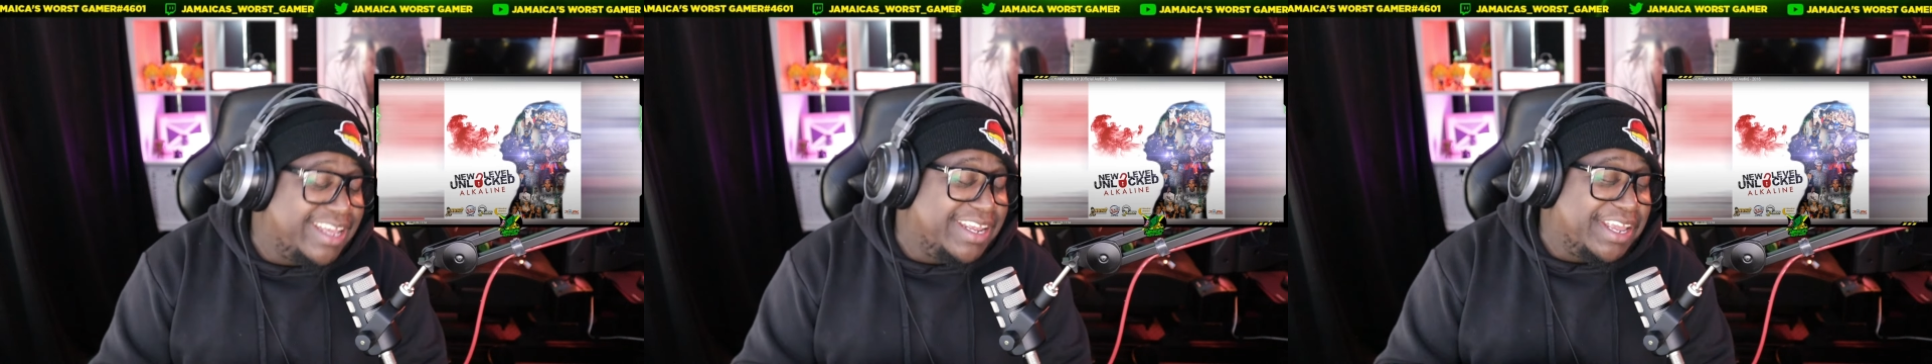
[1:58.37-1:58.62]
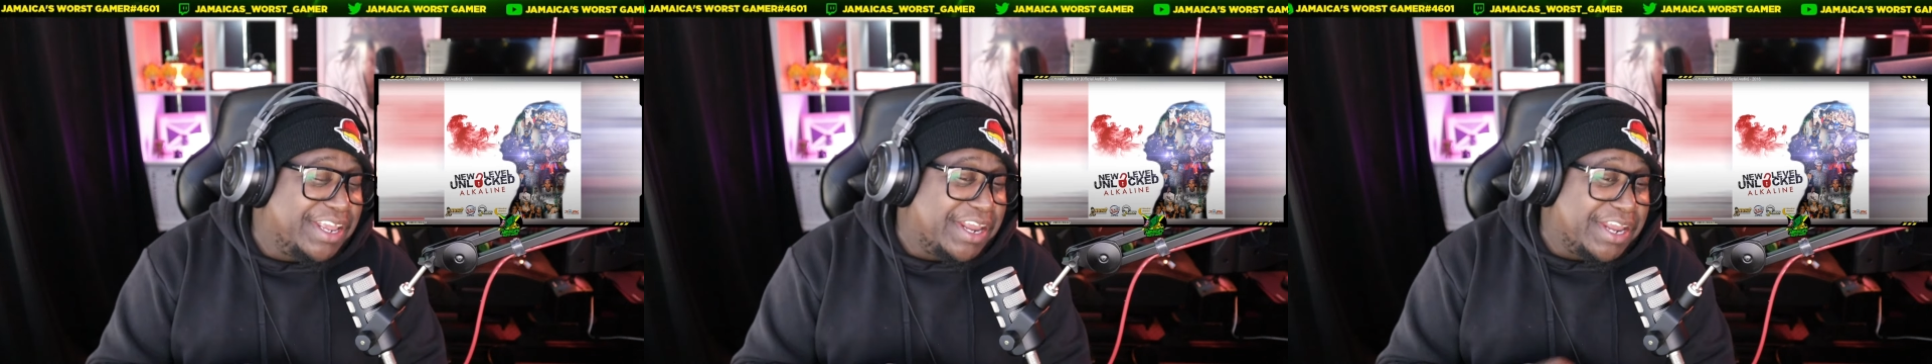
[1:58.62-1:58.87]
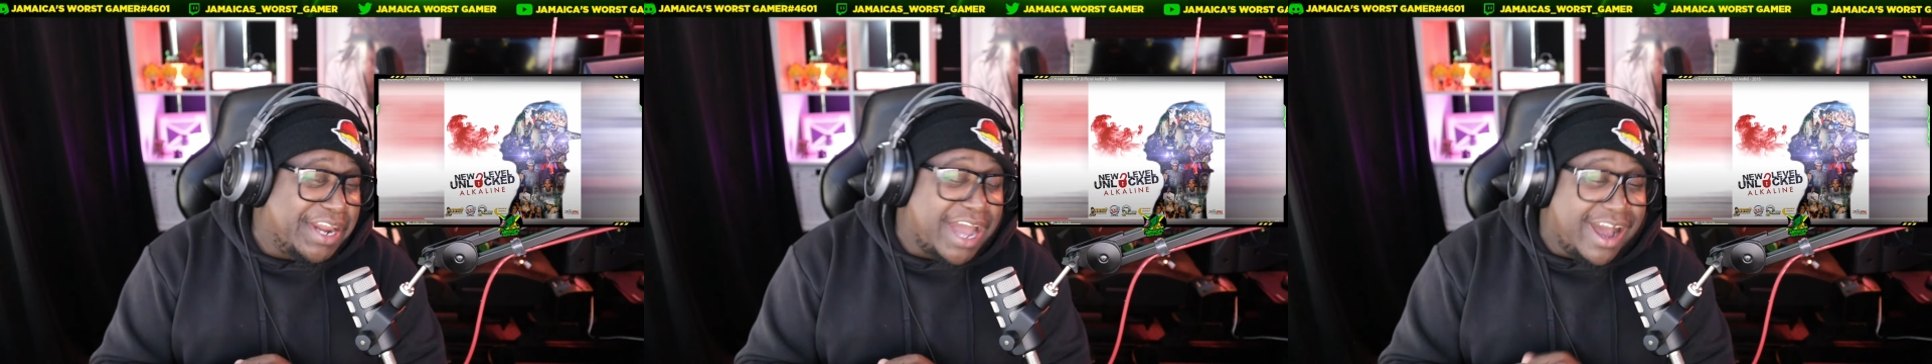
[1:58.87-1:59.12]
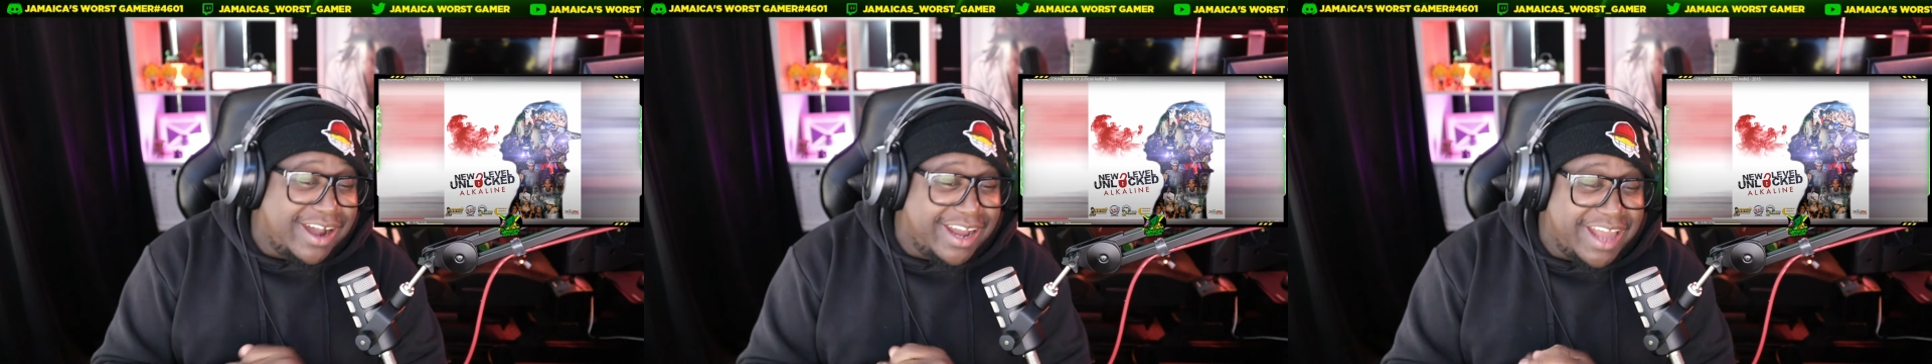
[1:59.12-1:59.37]
in, in a
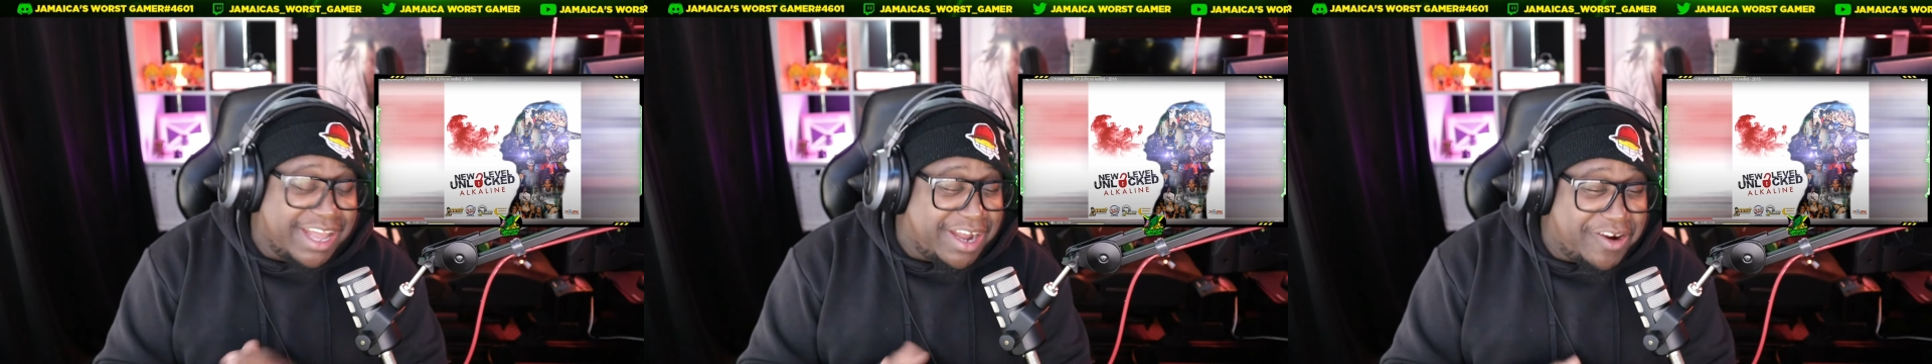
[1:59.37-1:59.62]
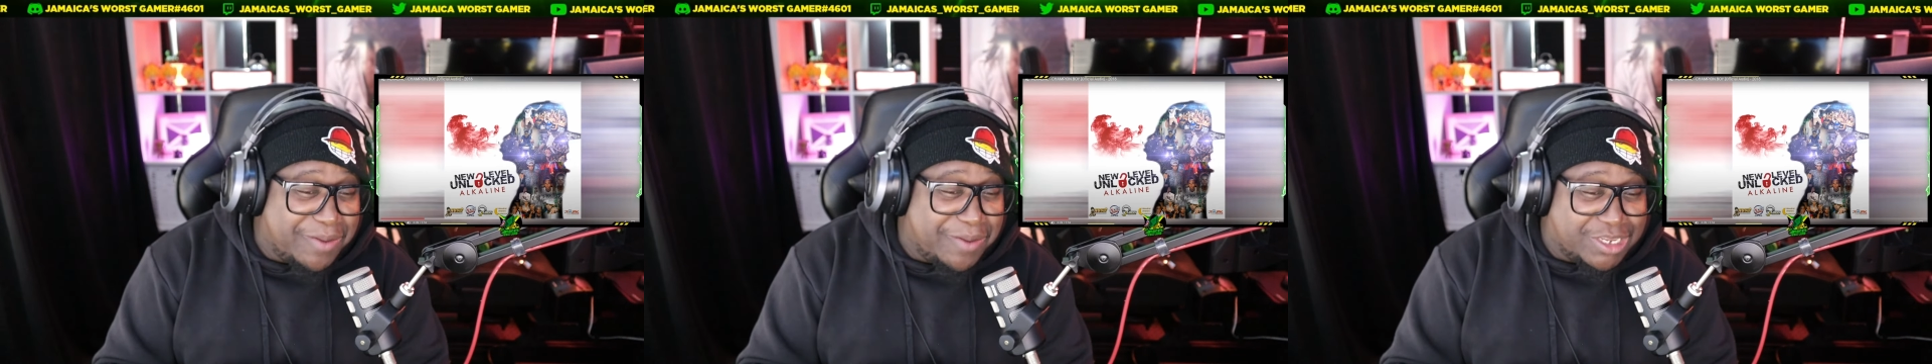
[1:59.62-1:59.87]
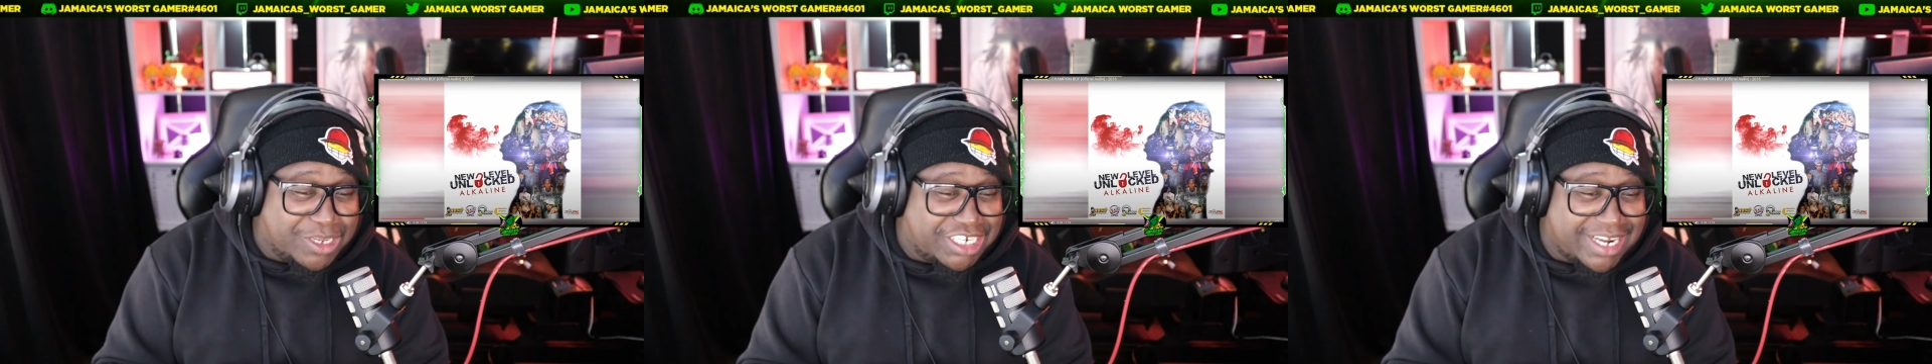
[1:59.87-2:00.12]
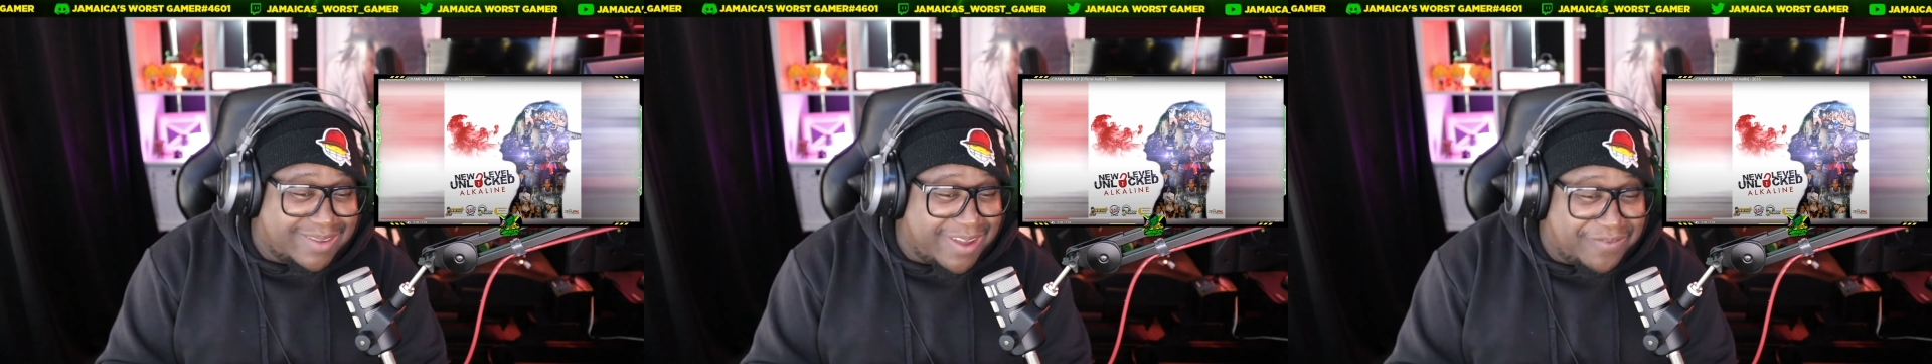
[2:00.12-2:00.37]
Alkaline career, the amount of
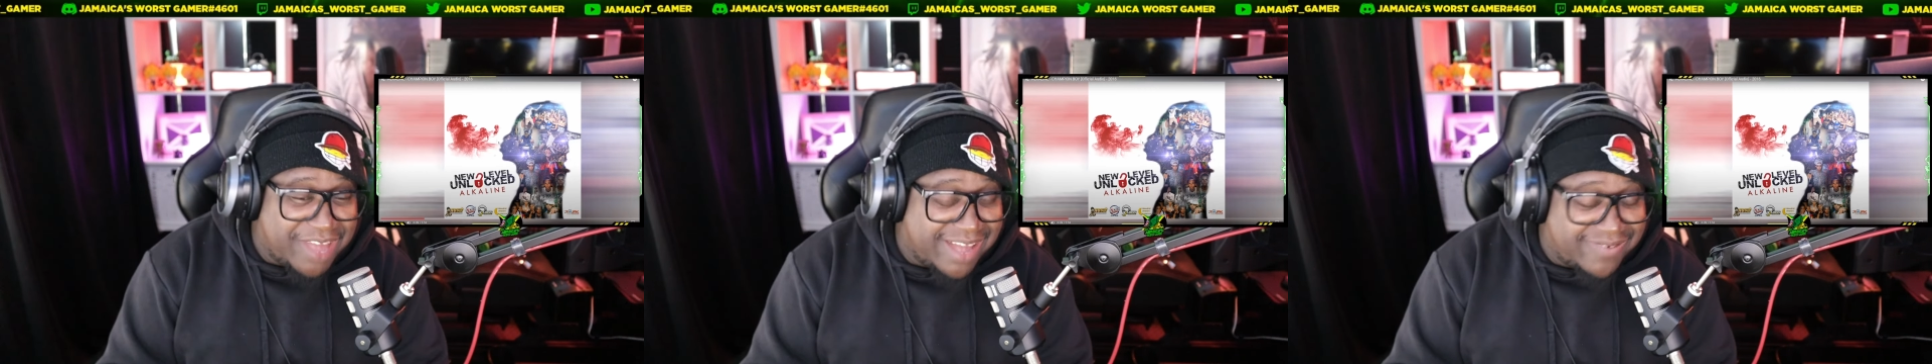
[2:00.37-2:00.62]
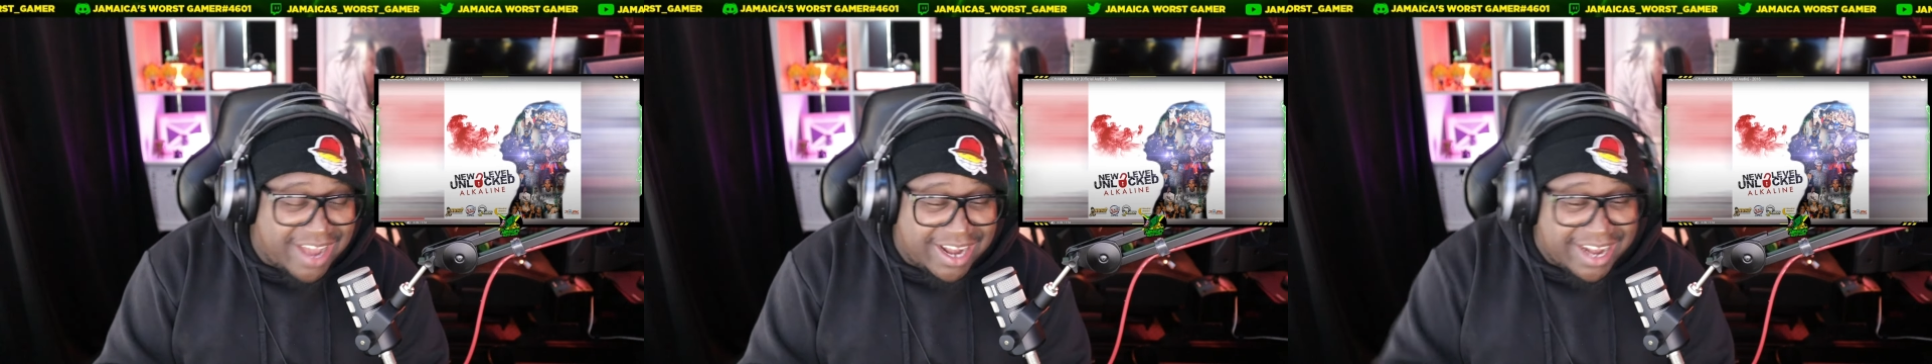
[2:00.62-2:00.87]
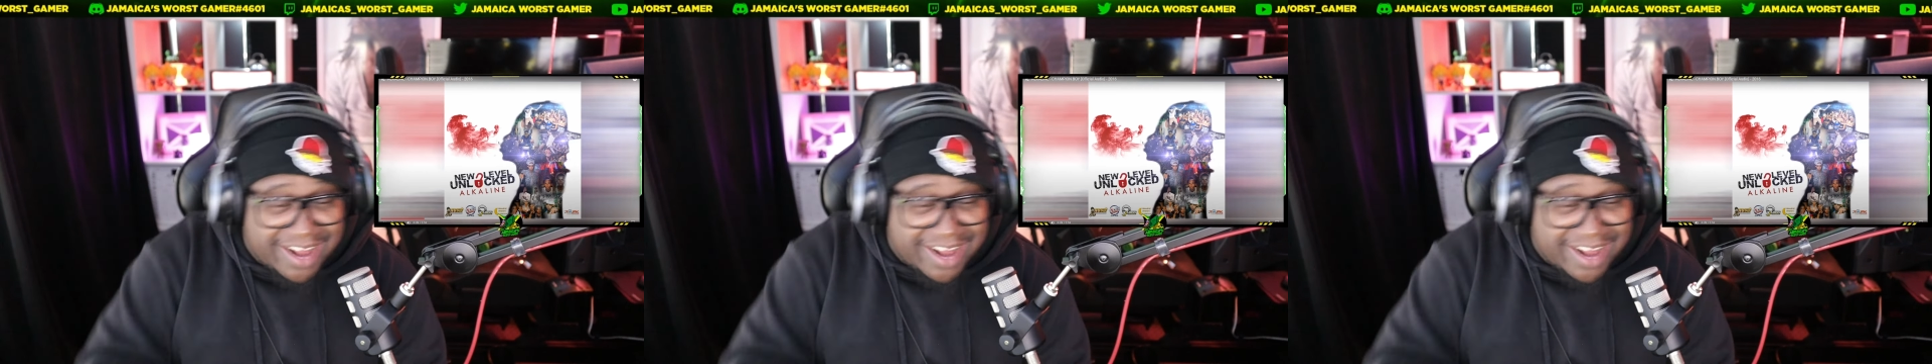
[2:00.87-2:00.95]
shot we have for Alkaline